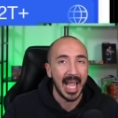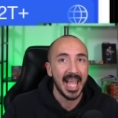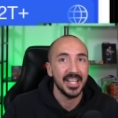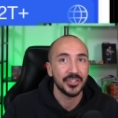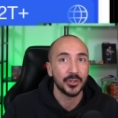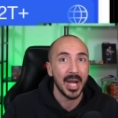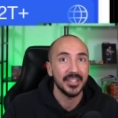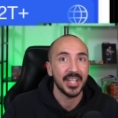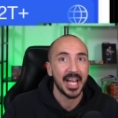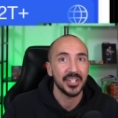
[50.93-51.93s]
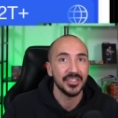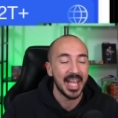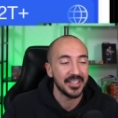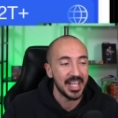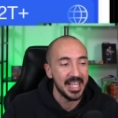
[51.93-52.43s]
and its transactions
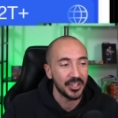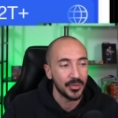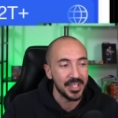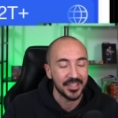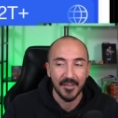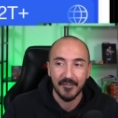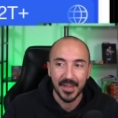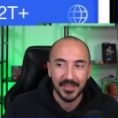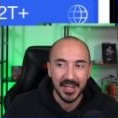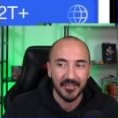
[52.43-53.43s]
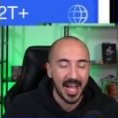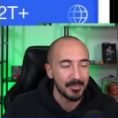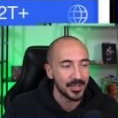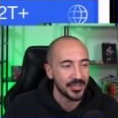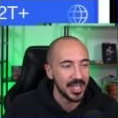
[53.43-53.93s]
has increased
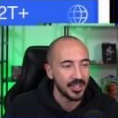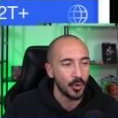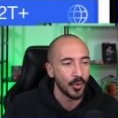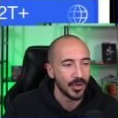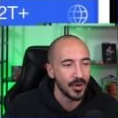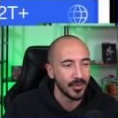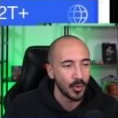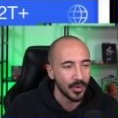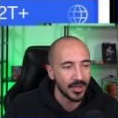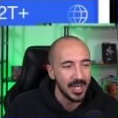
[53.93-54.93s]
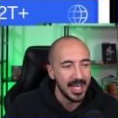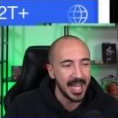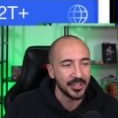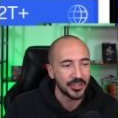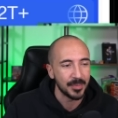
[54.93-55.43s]
55% quarter over quarter,
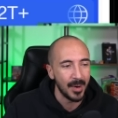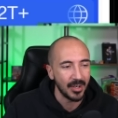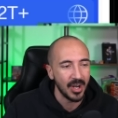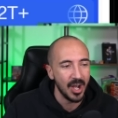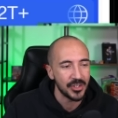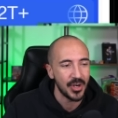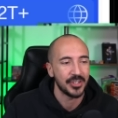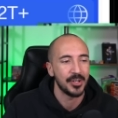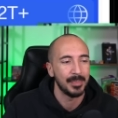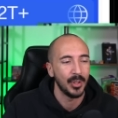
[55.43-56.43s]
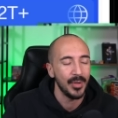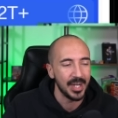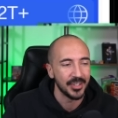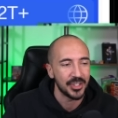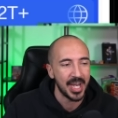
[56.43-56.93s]
and the smart contracts deployed
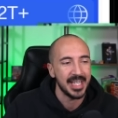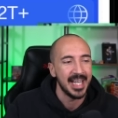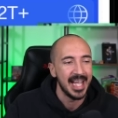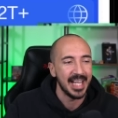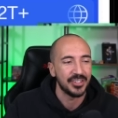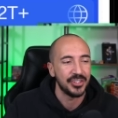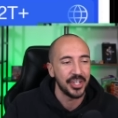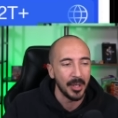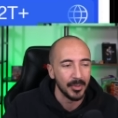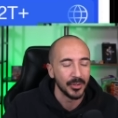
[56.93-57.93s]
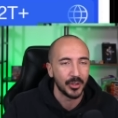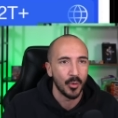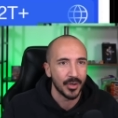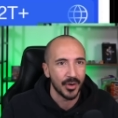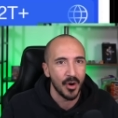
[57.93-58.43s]
on the chain has doubled
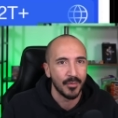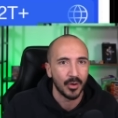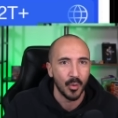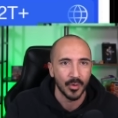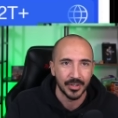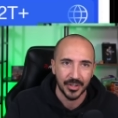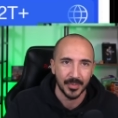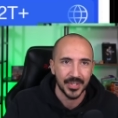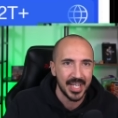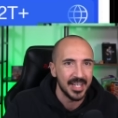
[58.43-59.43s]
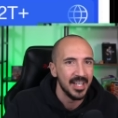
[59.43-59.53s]
quarter over quarter. So we're seeing